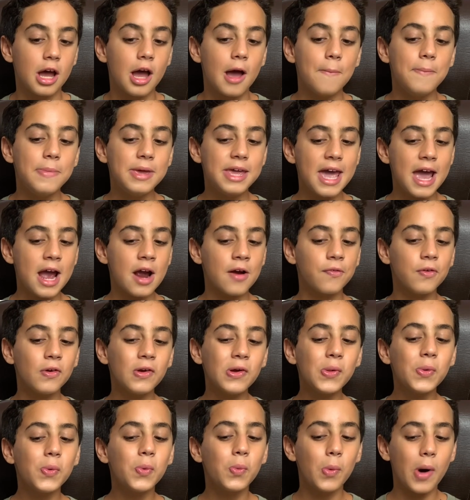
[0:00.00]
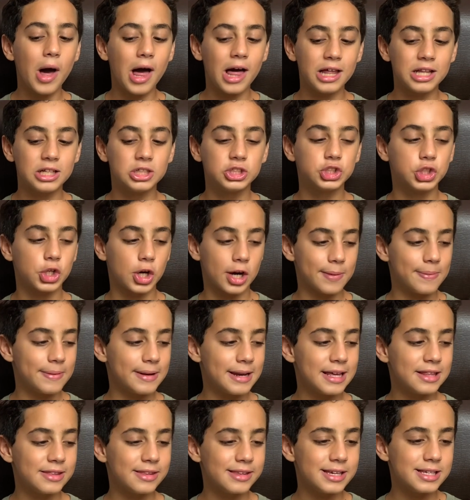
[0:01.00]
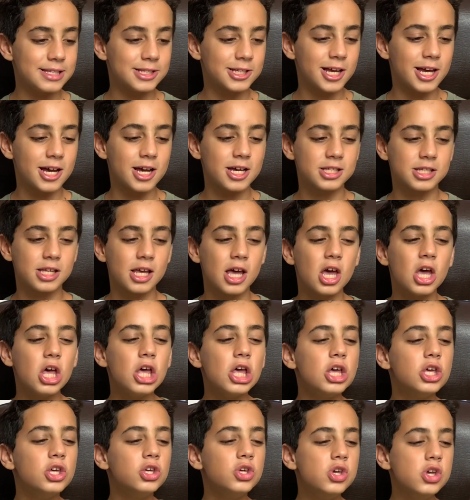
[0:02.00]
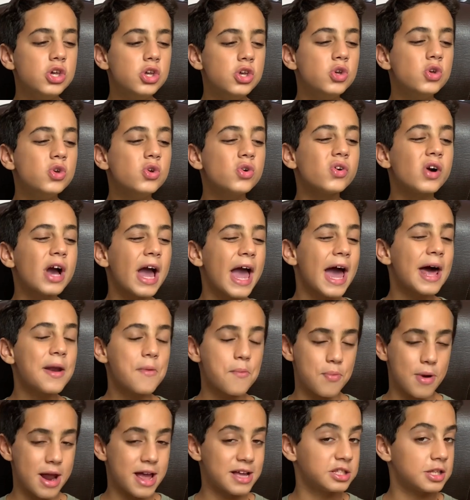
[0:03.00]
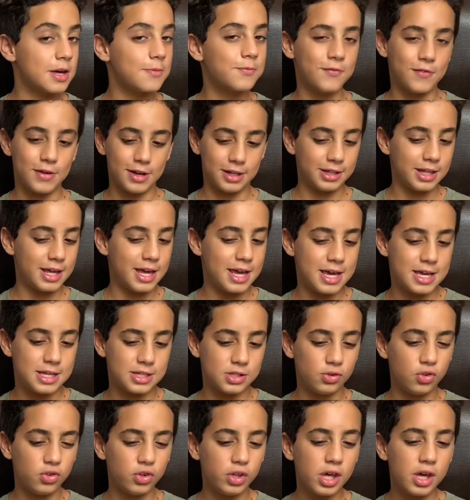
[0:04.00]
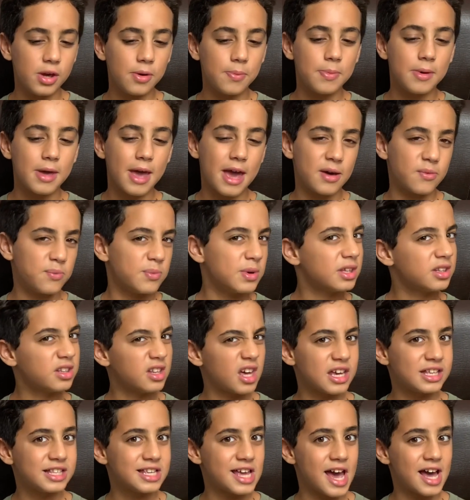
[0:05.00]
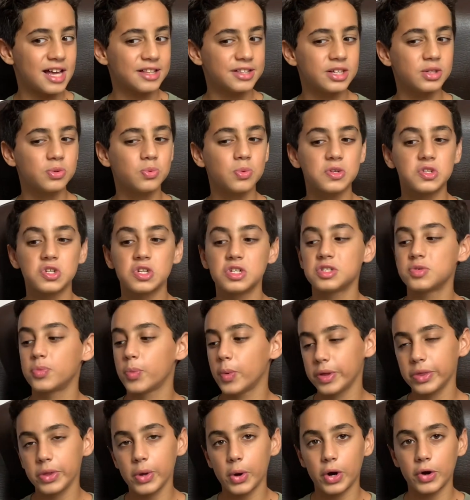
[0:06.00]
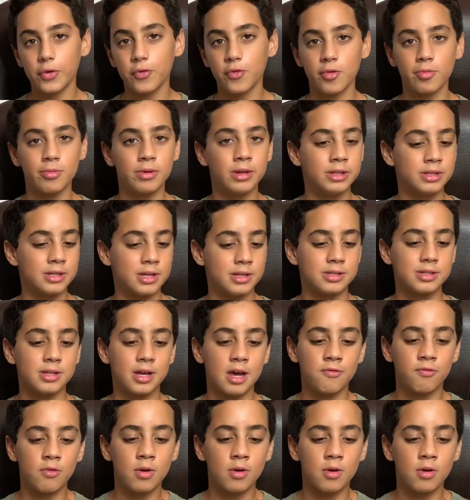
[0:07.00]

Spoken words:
be careful while sharpening these because you can break them really easily and be light-handed, which is really hard for me since I'm